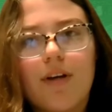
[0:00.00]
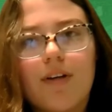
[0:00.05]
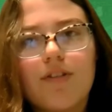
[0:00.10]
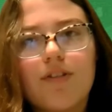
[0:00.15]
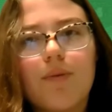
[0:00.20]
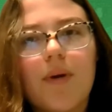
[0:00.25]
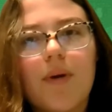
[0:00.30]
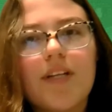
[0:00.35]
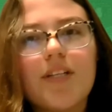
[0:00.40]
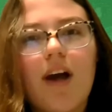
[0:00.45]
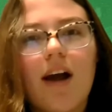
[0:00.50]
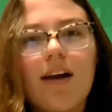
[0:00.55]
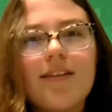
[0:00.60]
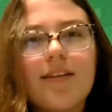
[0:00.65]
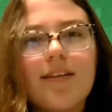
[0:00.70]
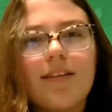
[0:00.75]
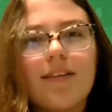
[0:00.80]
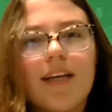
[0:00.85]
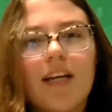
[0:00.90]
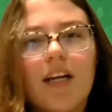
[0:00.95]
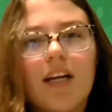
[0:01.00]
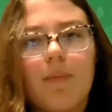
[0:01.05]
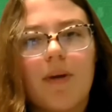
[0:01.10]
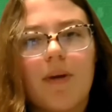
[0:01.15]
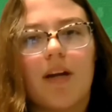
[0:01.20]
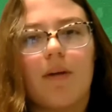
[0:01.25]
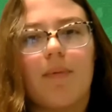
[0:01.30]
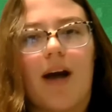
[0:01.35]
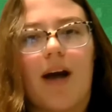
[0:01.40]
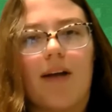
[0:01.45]
So we talked a little
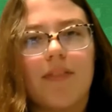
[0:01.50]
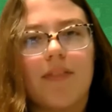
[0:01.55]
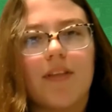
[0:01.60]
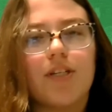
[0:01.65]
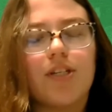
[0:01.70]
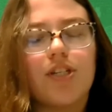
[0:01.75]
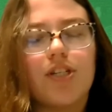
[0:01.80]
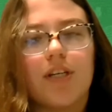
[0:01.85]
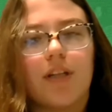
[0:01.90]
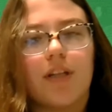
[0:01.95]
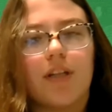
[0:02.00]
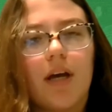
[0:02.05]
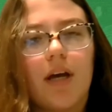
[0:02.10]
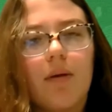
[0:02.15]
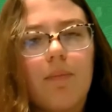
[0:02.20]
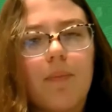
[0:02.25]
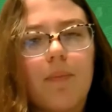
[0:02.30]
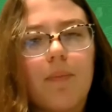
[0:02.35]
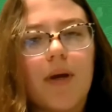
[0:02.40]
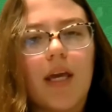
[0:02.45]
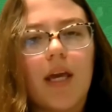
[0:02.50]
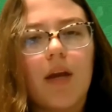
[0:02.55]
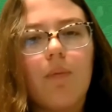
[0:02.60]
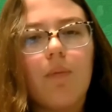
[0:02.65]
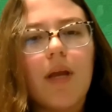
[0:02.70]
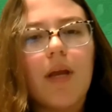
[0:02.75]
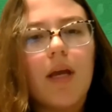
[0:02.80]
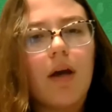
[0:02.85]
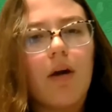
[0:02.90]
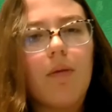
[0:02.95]
bit about this, Sheila, but can
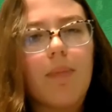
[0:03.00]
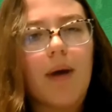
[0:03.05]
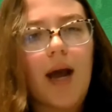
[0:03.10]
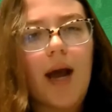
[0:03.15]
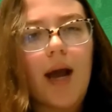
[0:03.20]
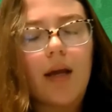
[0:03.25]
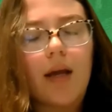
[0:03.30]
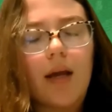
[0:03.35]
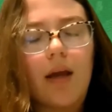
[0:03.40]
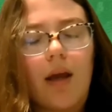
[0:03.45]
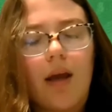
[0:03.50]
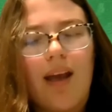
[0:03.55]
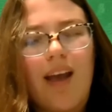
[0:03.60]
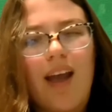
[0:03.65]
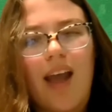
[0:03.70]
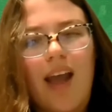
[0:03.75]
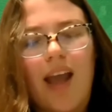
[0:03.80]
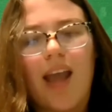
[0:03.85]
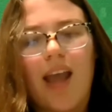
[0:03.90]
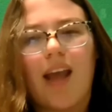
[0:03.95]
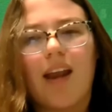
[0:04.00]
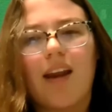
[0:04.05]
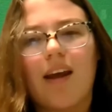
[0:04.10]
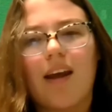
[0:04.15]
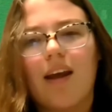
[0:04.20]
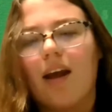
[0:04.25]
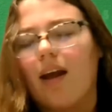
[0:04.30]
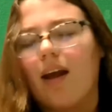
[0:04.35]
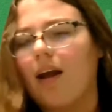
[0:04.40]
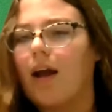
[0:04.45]
we go back and
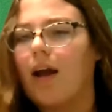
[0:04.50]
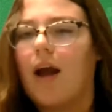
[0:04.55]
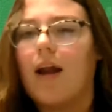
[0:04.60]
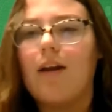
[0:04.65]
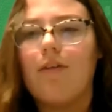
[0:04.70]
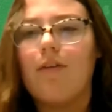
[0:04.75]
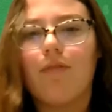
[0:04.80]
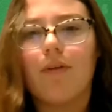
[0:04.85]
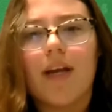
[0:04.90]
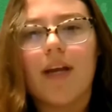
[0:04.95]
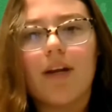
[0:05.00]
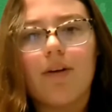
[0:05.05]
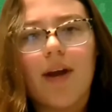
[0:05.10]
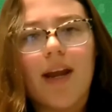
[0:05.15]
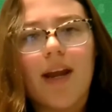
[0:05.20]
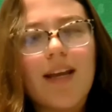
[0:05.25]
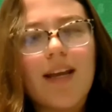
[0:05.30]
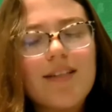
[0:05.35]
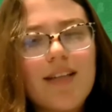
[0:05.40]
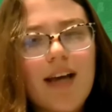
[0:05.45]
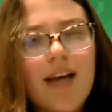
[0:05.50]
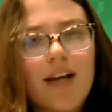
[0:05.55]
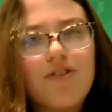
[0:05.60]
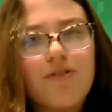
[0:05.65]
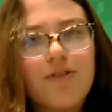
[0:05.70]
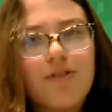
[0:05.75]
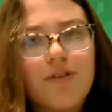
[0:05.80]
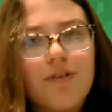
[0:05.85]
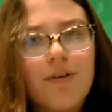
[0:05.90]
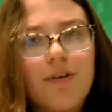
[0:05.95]
kind of reiterate, is that
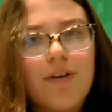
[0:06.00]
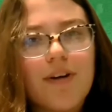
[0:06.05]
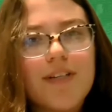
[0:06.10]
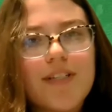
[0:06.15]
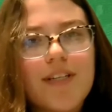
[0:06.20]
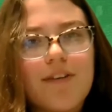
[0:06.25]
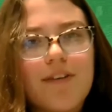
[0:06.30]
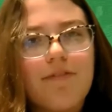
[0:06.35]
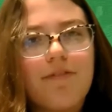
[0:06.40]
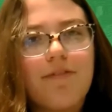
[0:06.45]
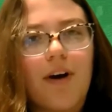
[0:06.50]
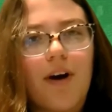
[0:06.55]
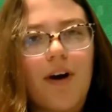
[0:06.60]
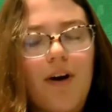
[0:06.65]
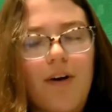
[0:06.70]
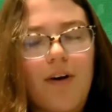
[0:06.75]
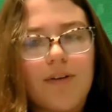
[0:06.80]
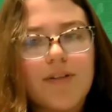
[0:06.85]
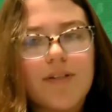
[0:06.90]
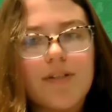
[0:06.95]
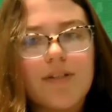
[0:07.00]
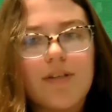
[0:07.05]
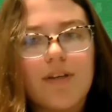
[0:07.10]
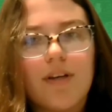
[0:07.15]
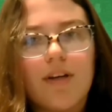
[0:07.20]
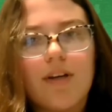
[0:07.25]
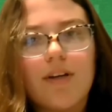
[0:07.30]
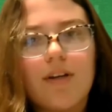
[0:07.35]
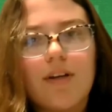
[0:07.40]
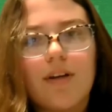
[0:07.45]
true or is it false?